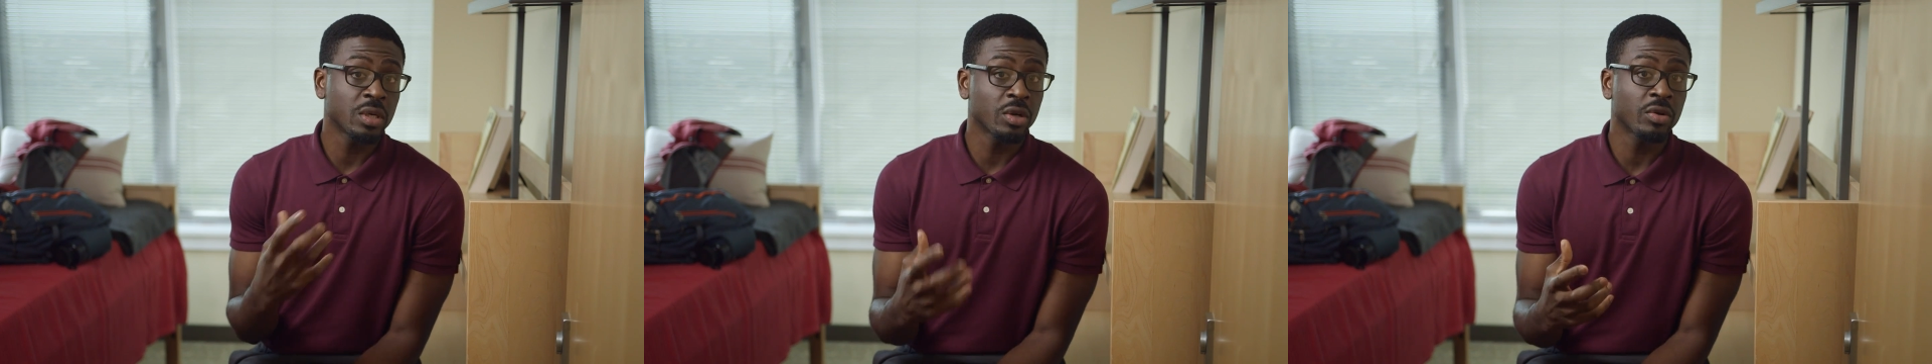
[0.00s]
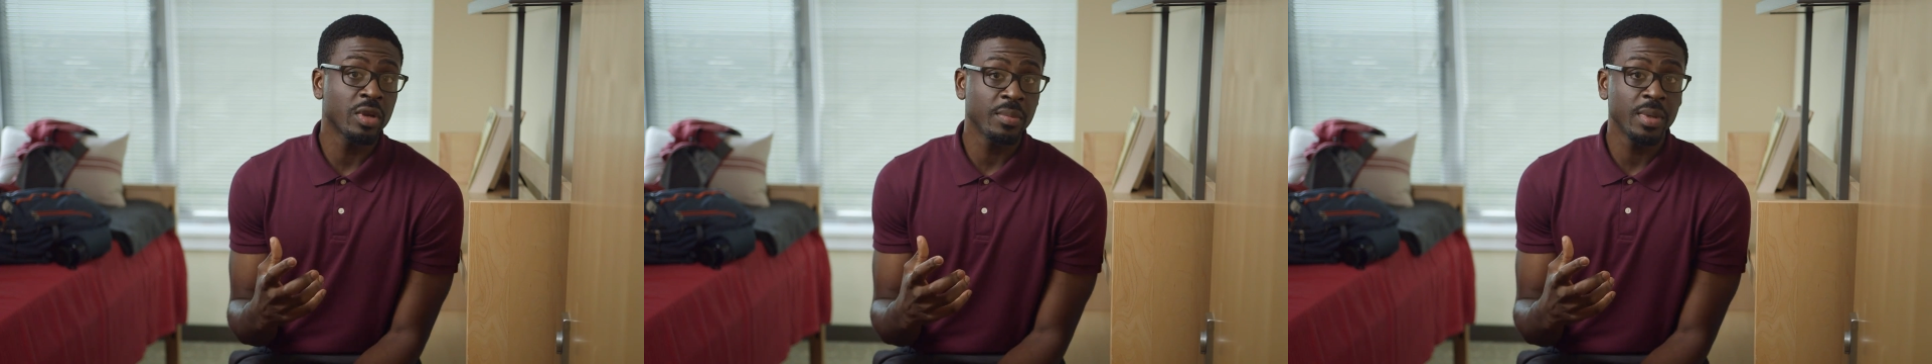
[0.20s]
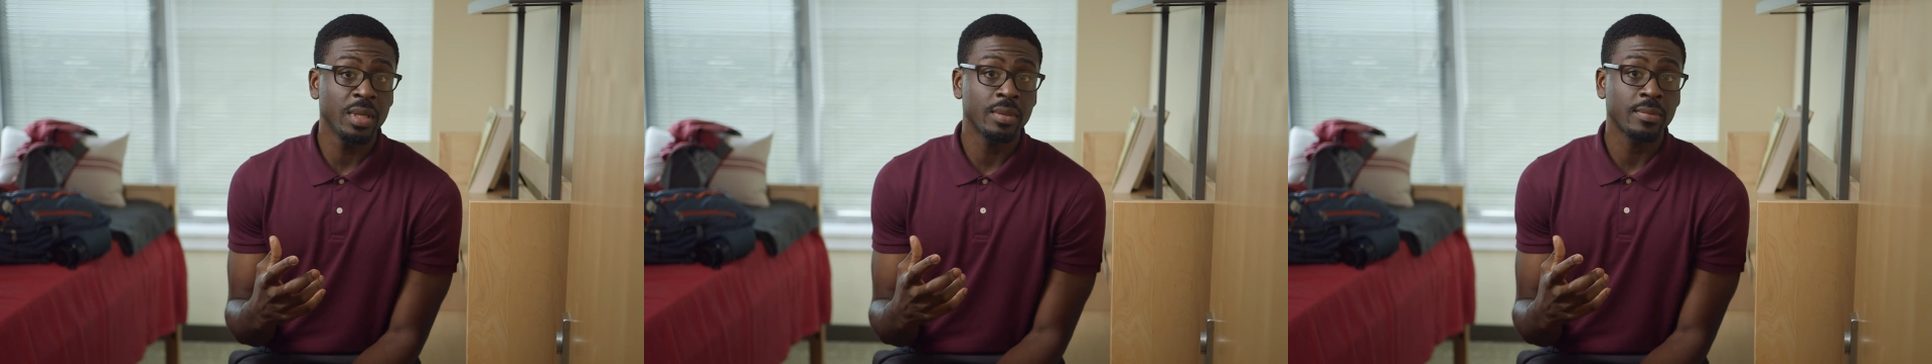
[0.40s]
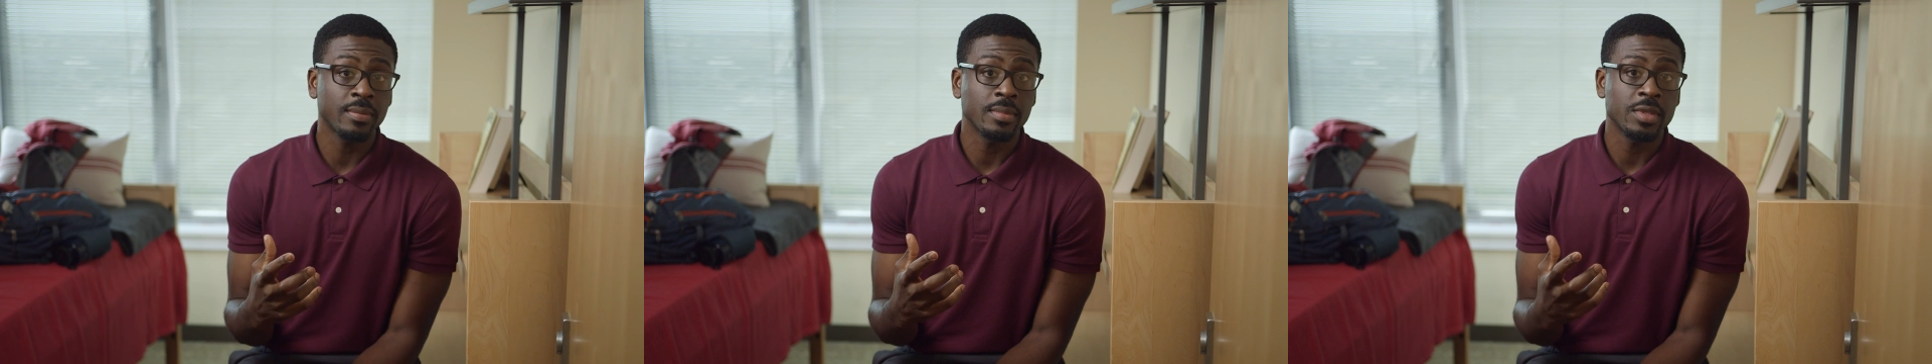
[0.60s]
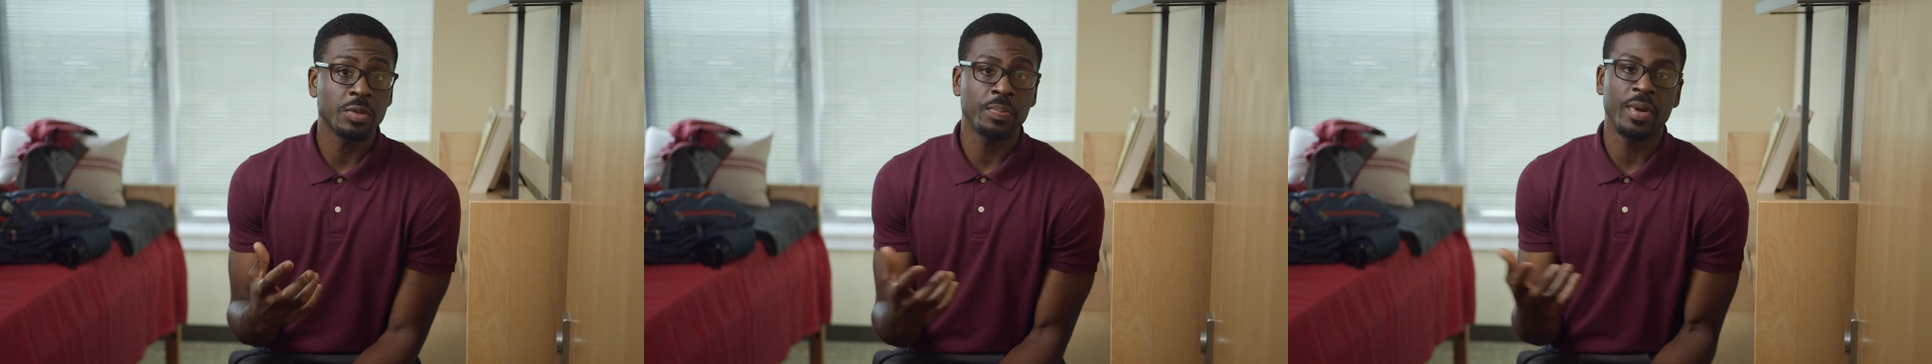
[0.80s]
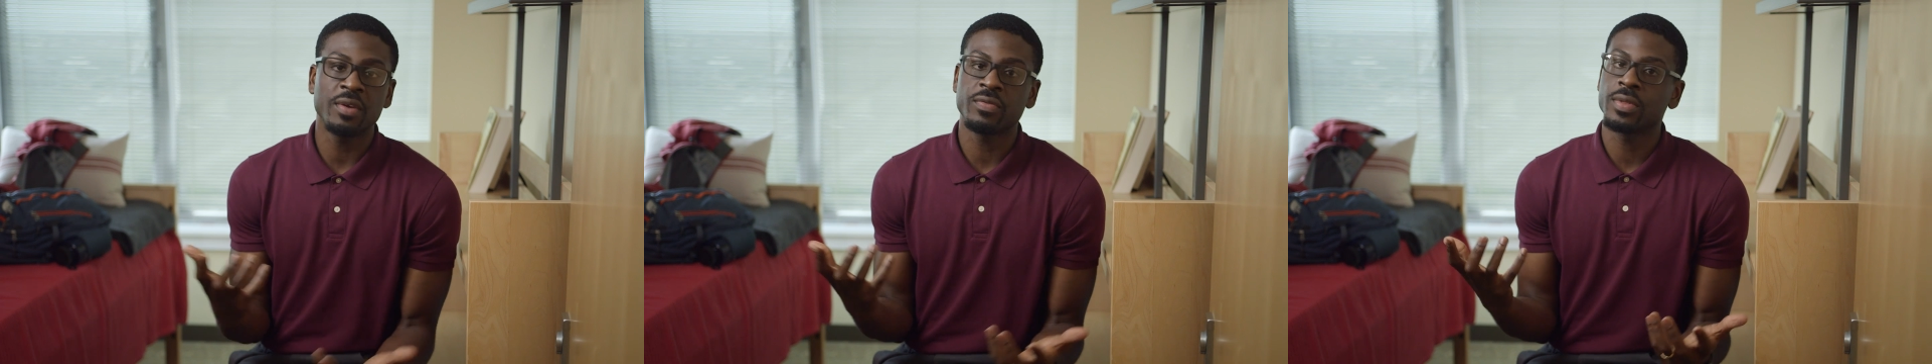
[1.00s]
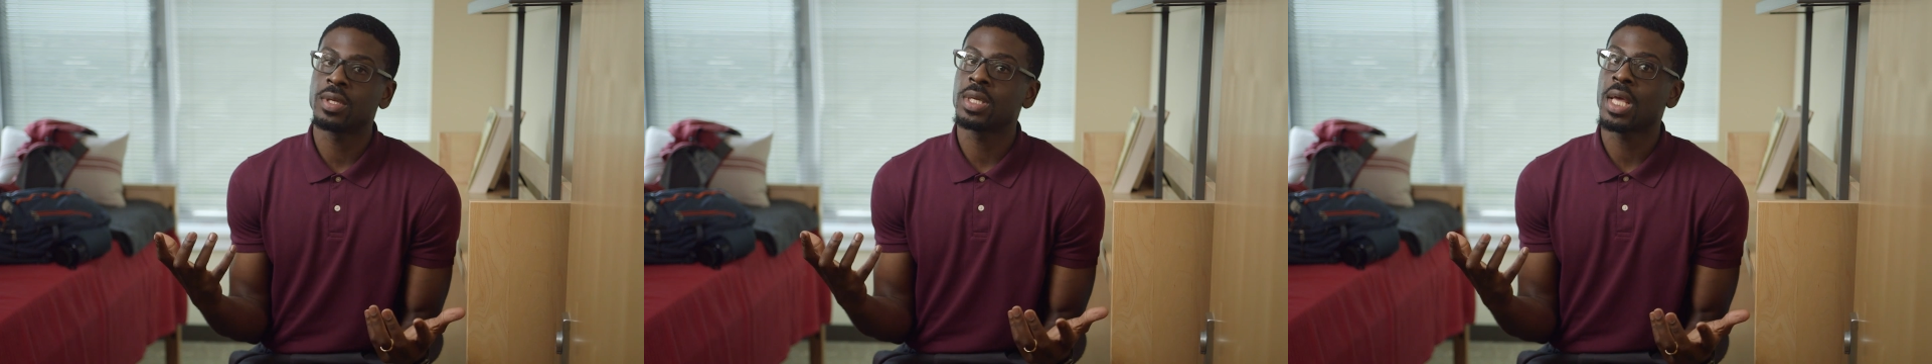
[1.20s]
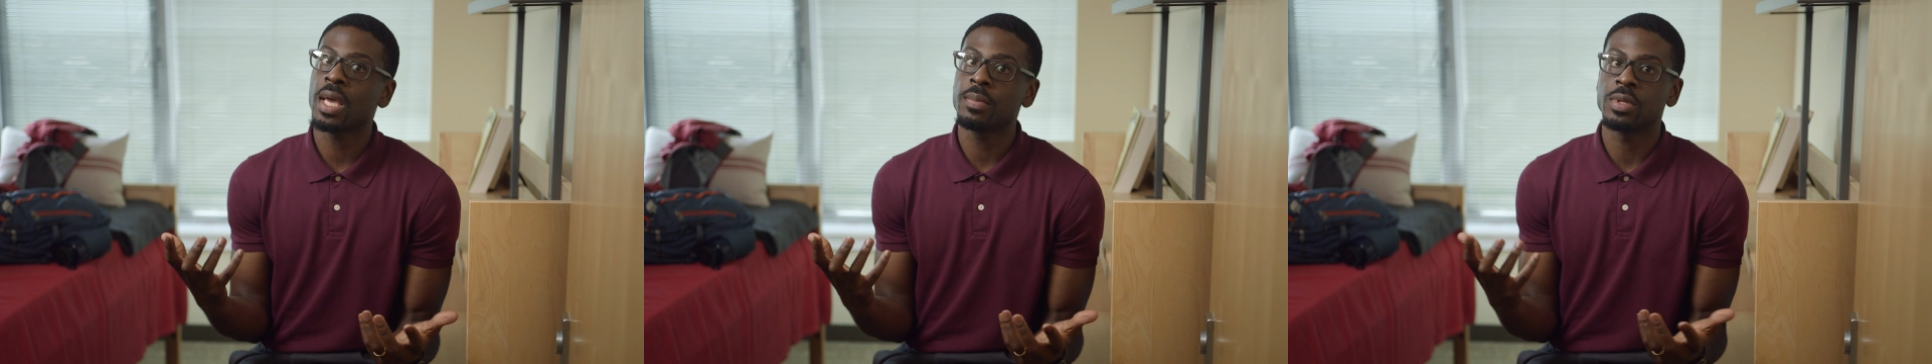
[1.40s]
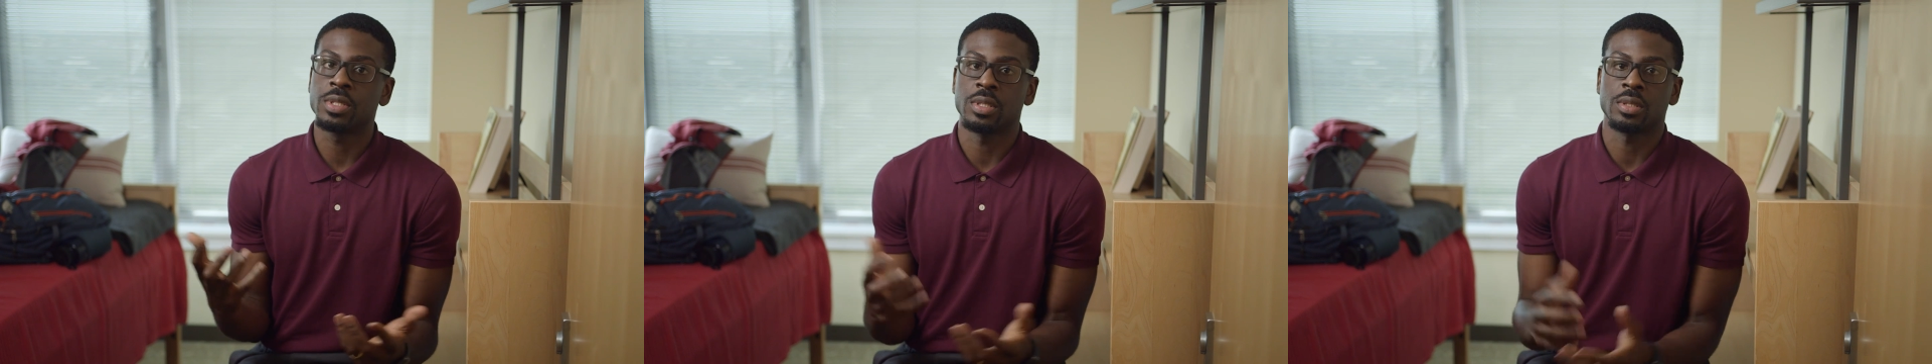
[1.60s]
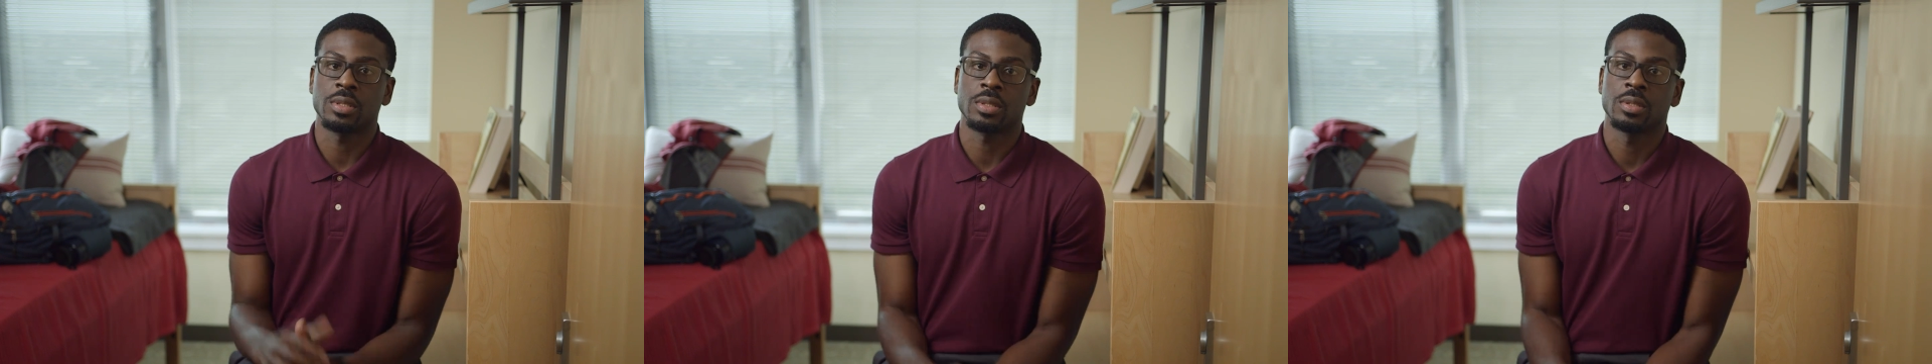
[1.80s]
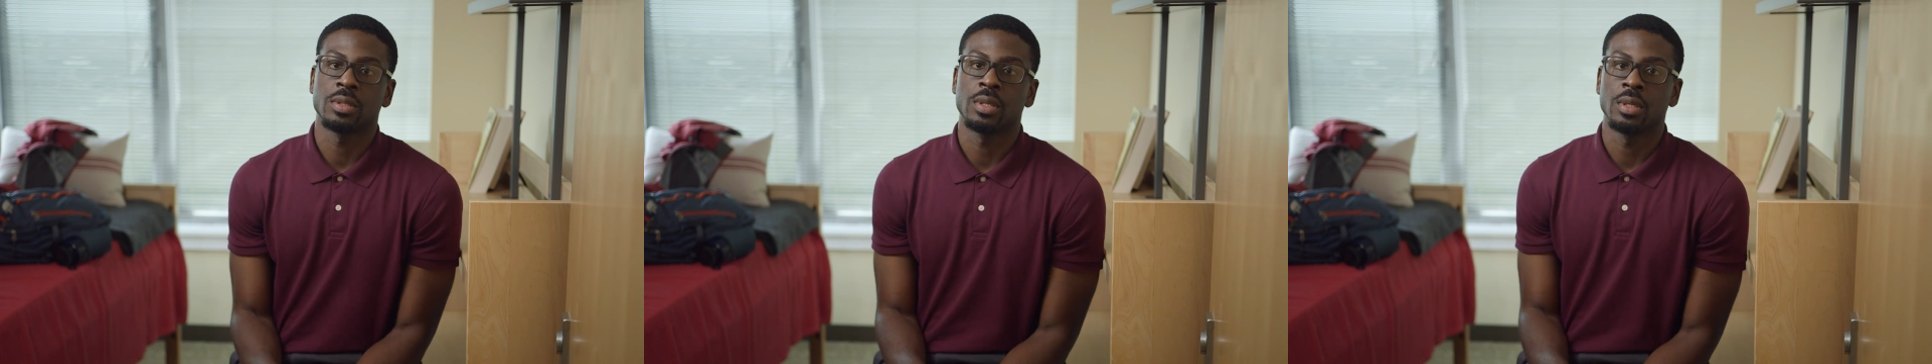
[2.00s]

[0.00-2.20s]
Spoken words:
agreement to pay for the damages.